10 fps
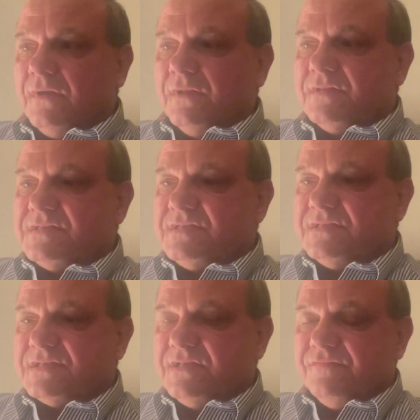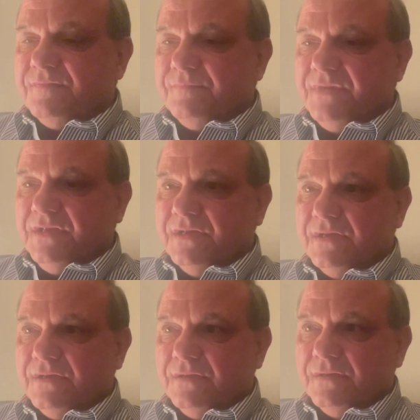this has given me
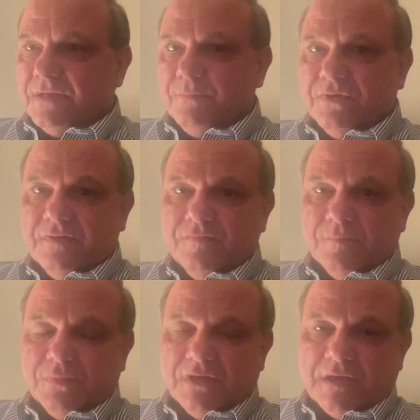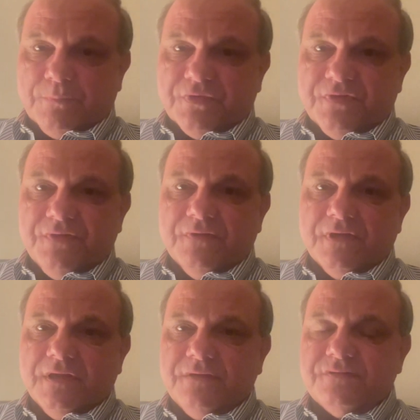an unbelievable
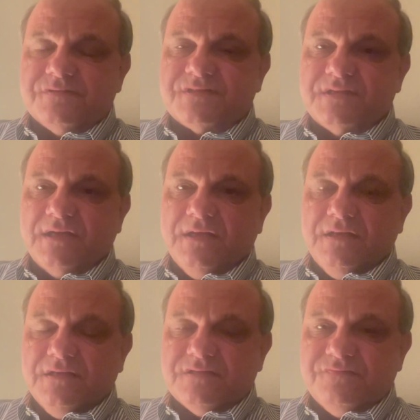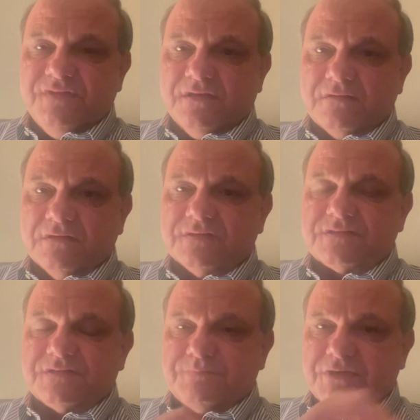opportunity to study these vehicles,
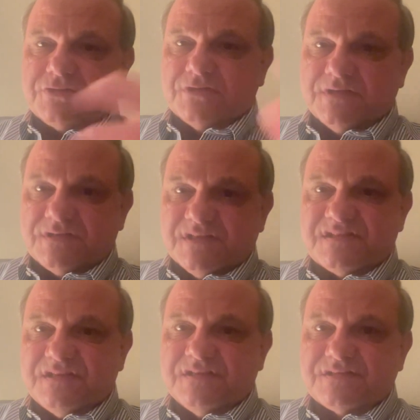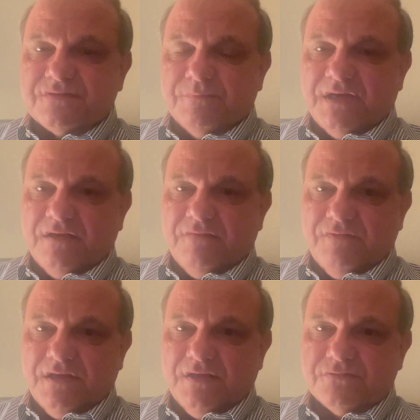especially since there's so many
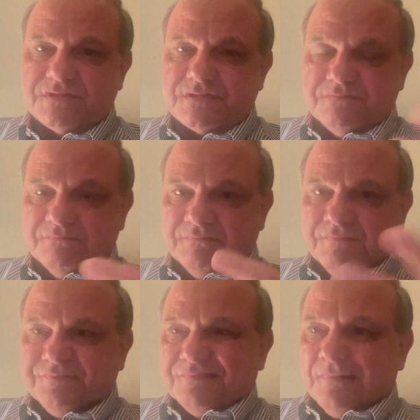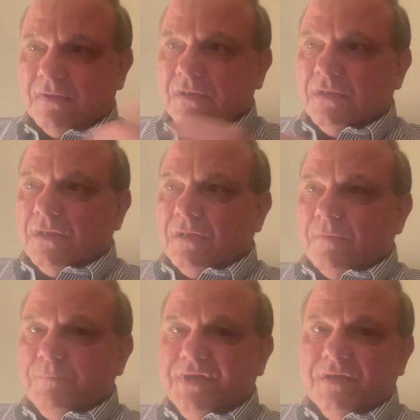videos
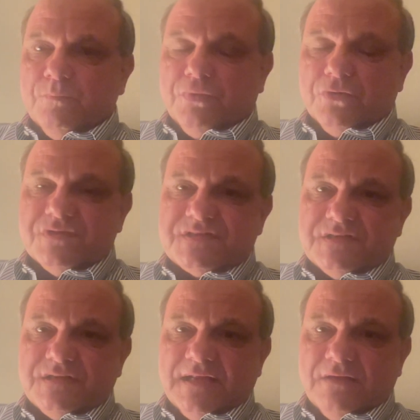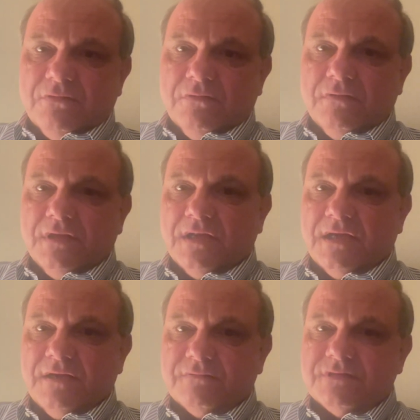being posted now in
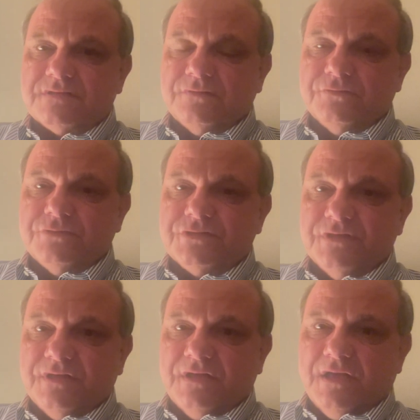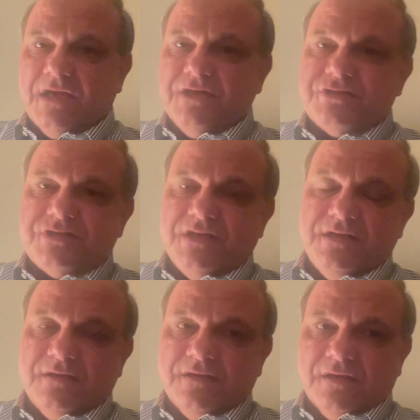high resolution and in
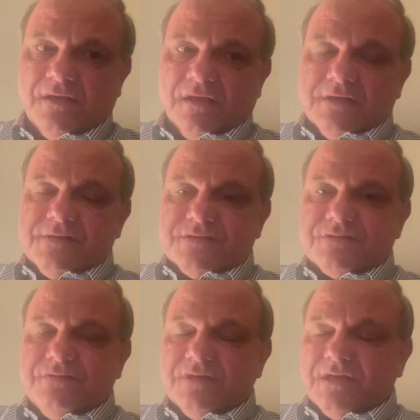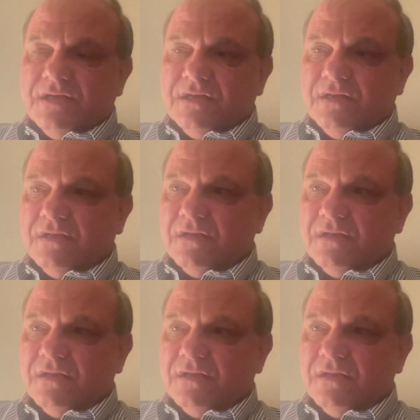HD. So you can